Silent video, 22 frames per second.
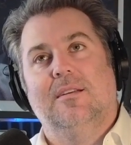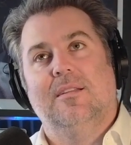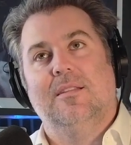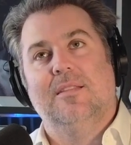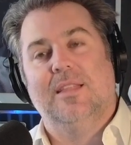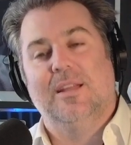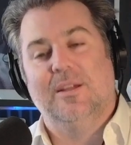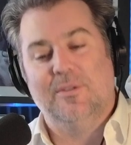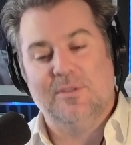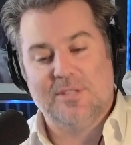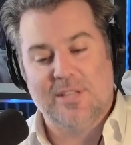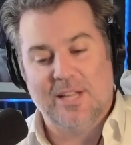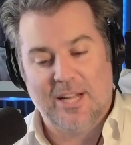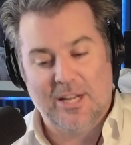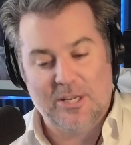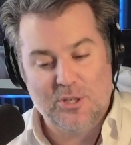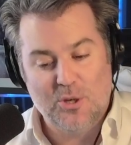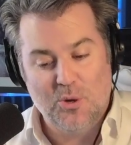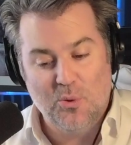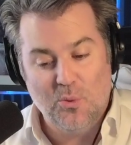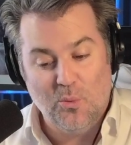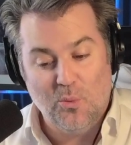there is like a
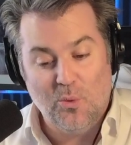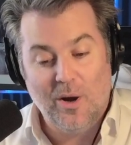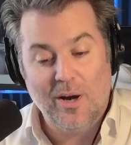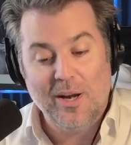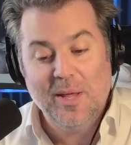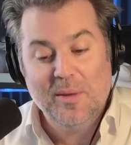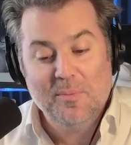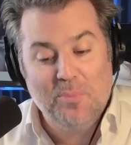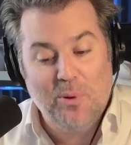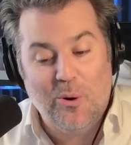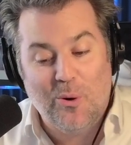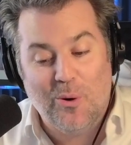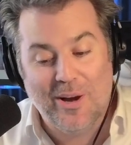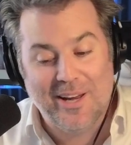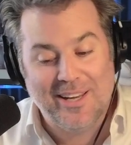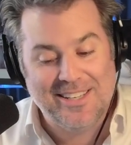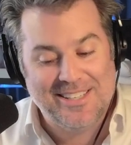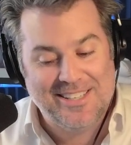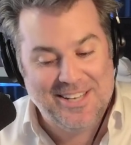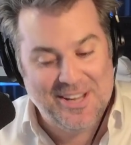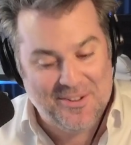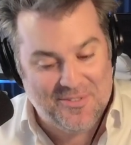
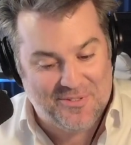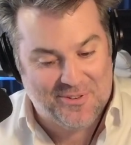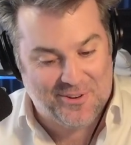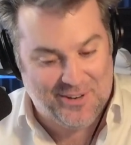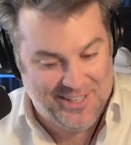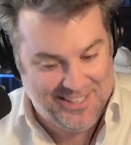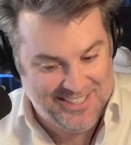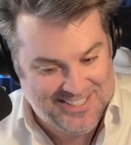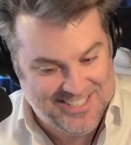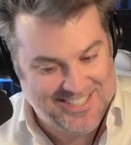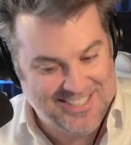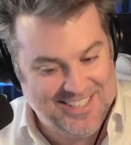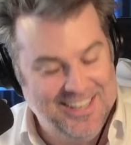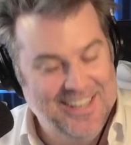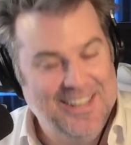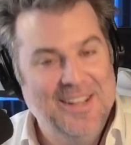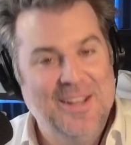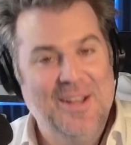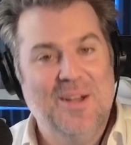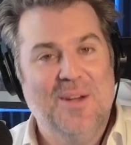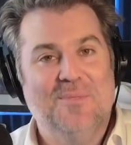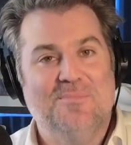20-point difference
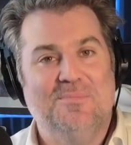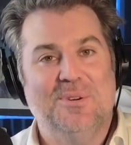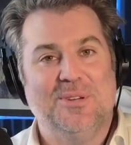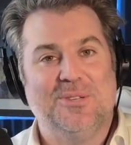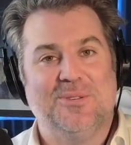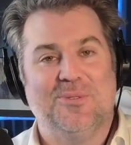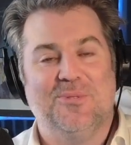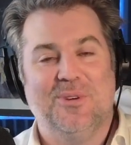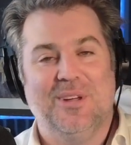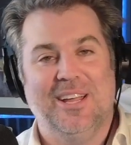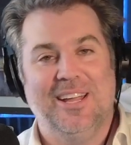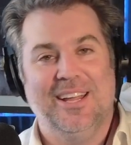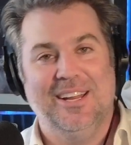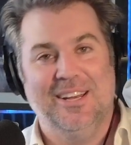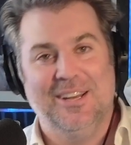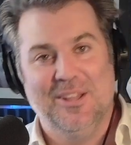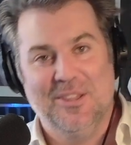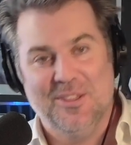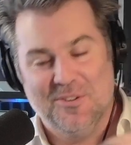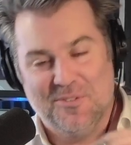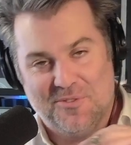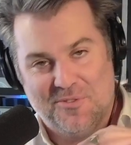between
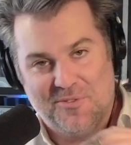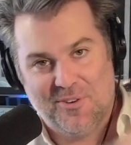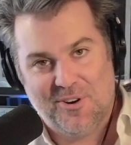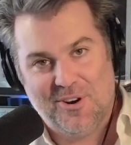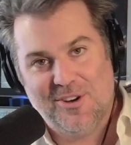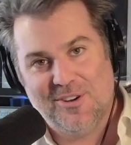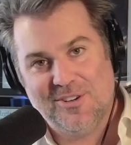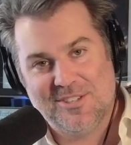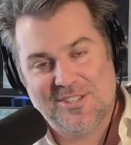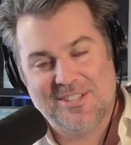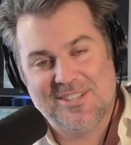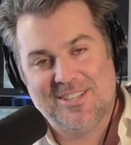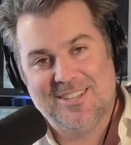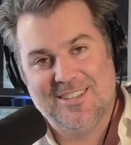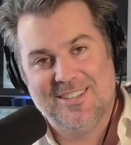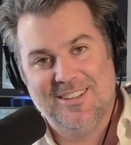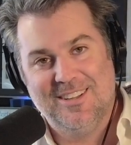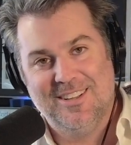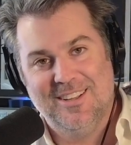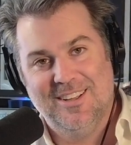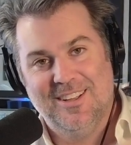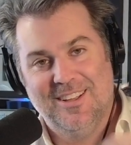the first
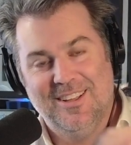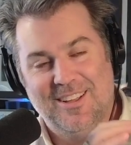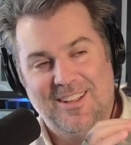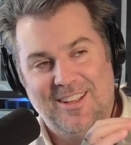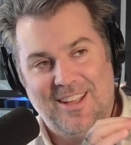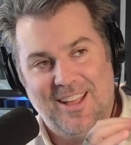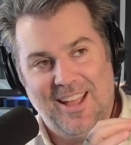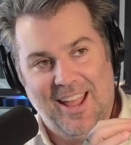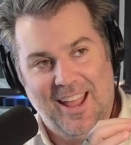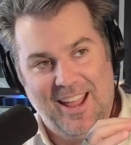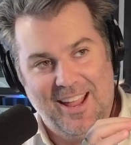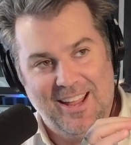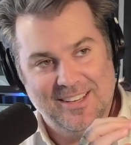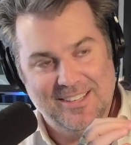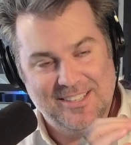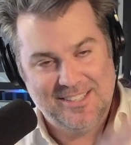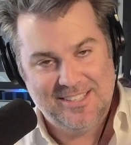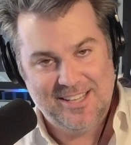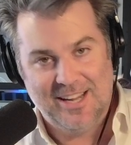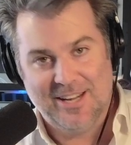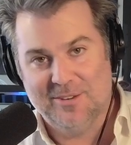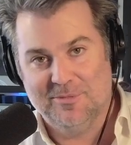and
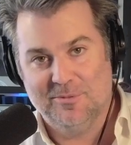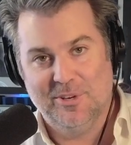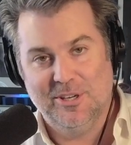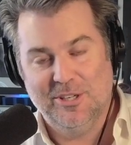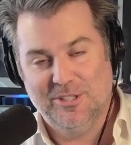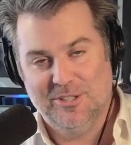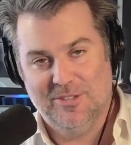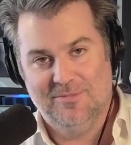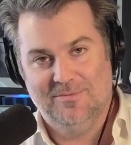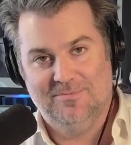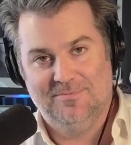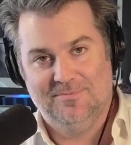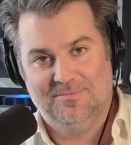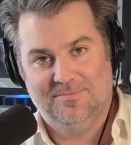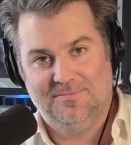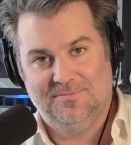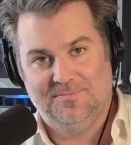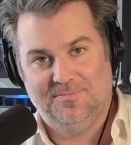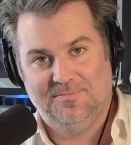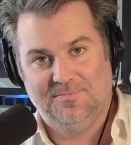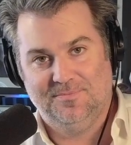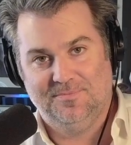second region,
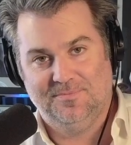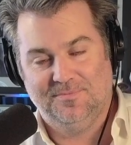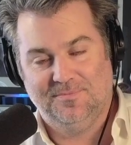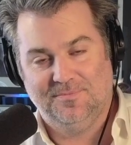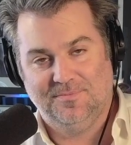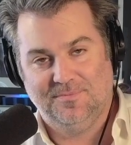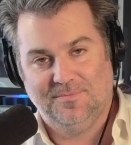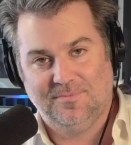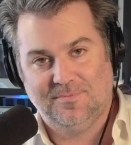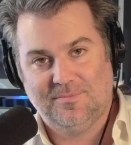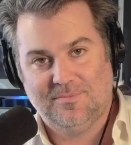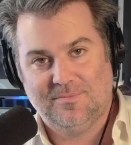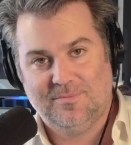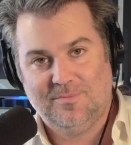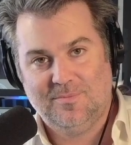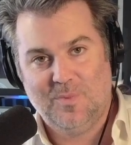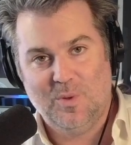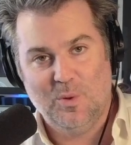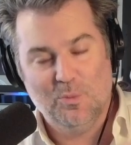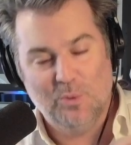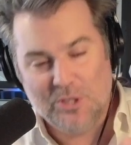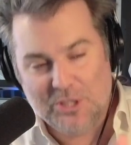
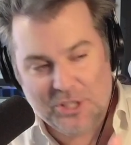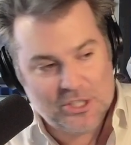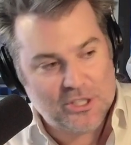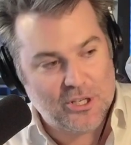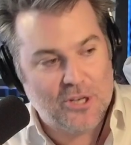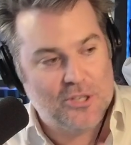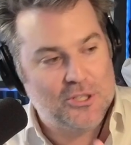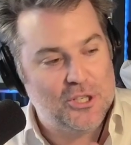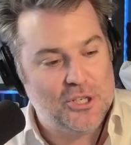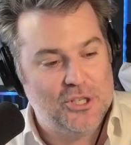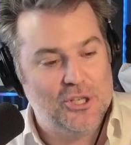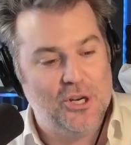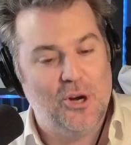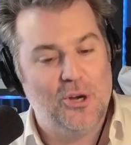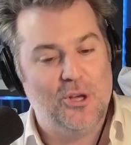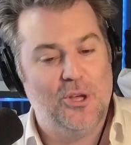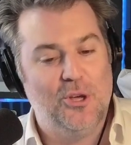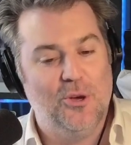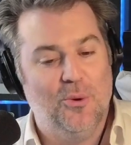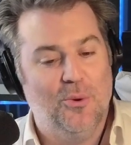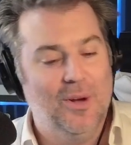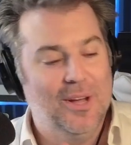which just goes to show
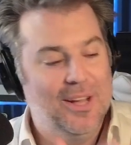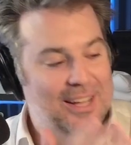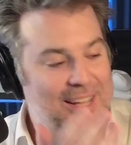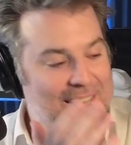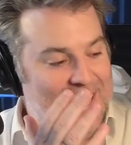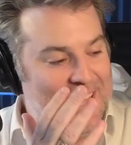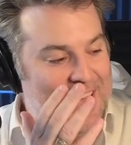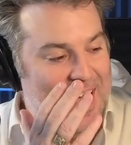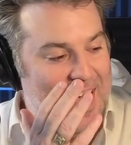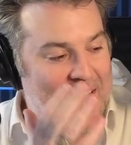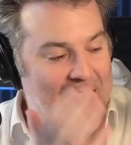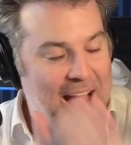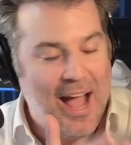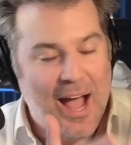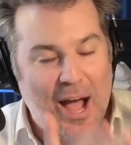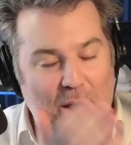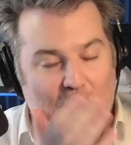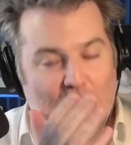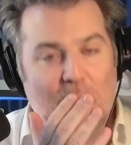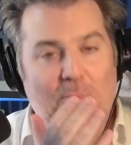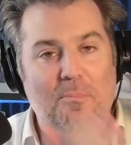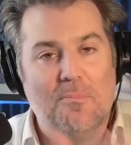you
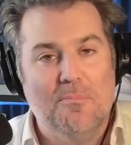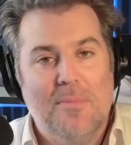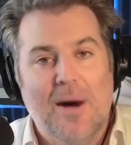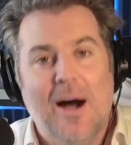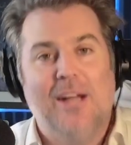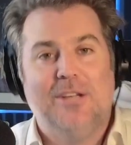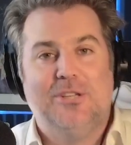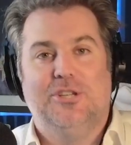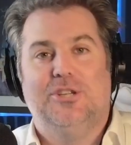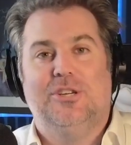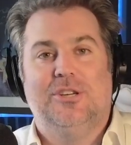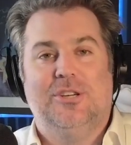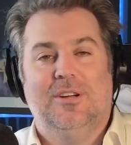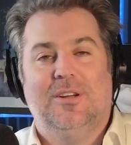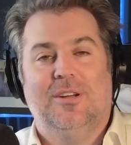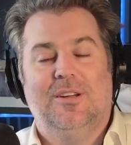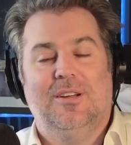how much